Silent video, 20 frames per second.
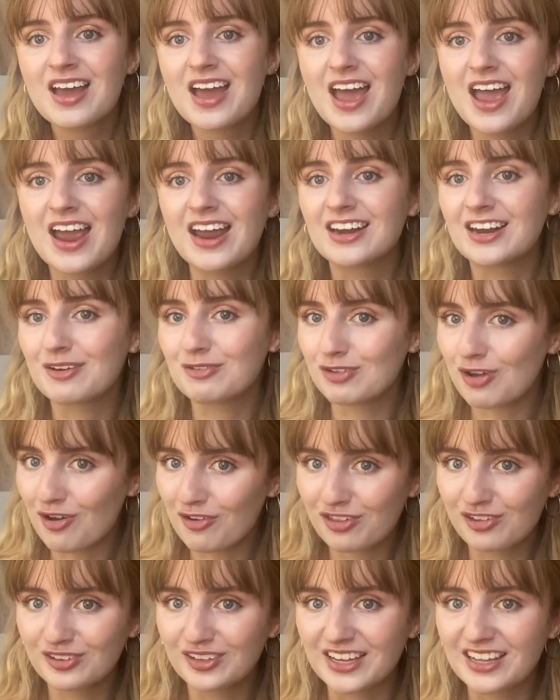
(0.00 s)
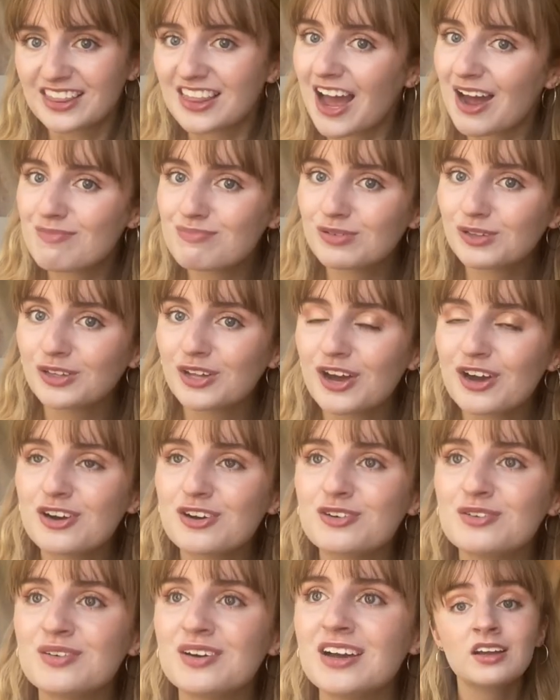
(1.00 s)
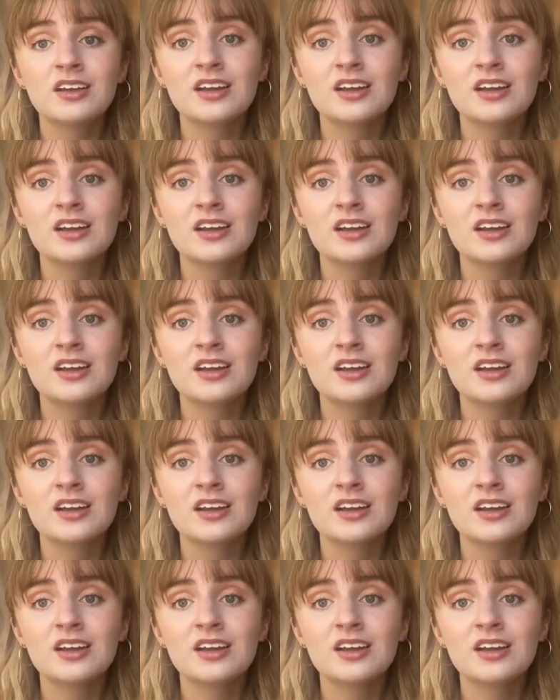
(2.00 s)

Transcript: And I will also link that below.